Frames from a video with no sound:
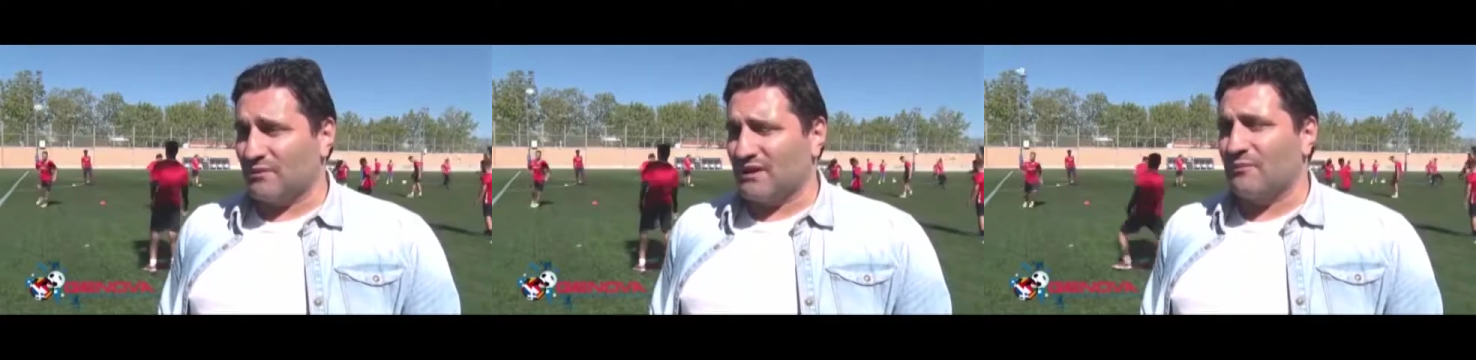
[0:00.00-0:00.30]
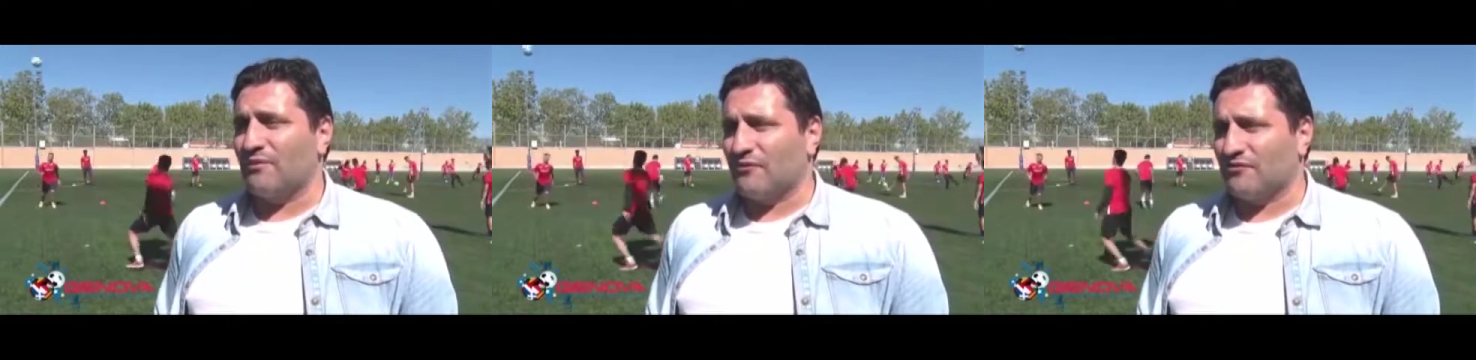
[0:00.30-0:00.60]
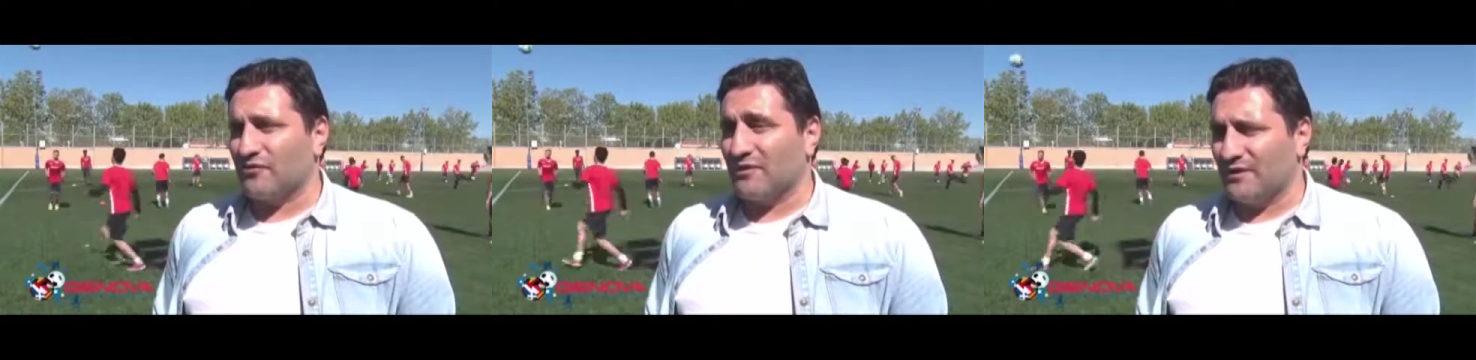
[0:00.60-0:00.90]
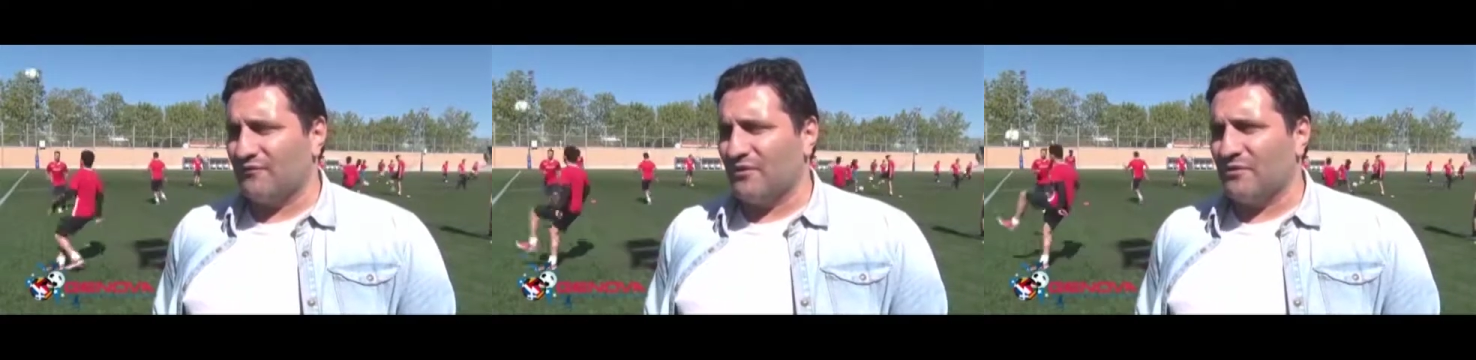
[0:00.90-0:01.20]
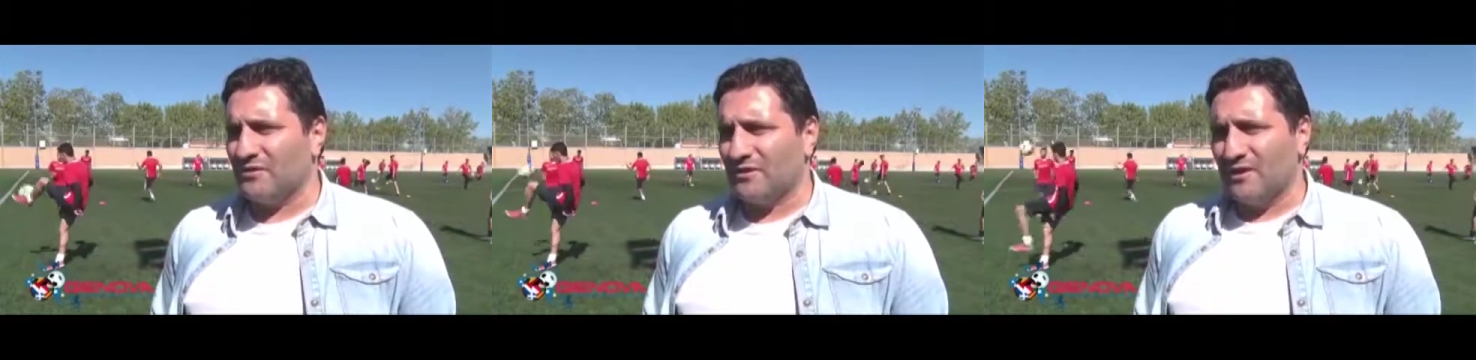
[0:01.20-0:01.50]
become professional and live from
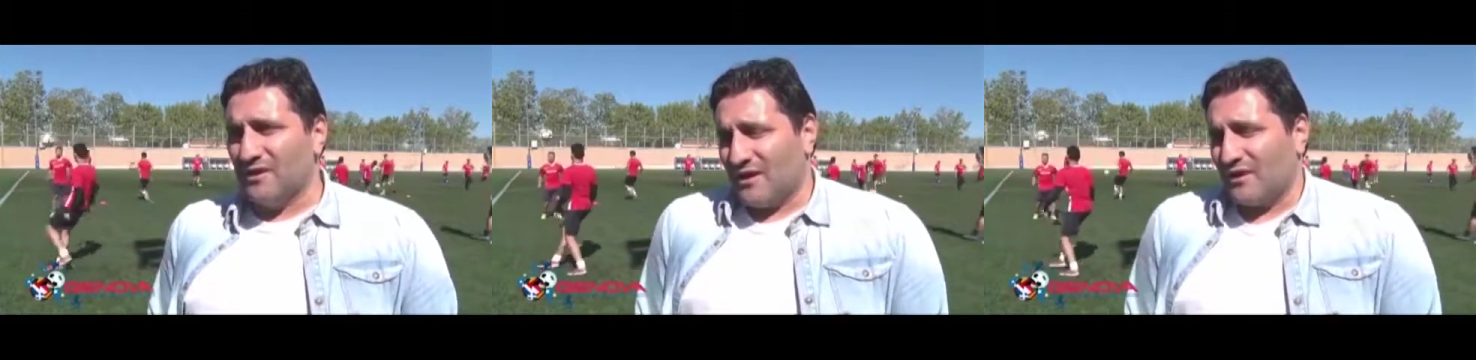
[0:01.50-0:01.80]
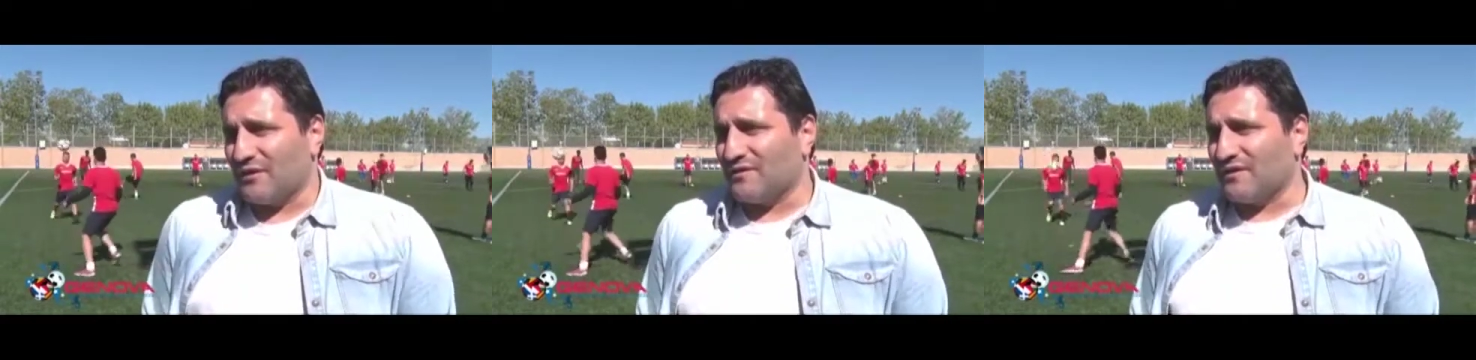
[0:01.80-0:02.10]
it, I think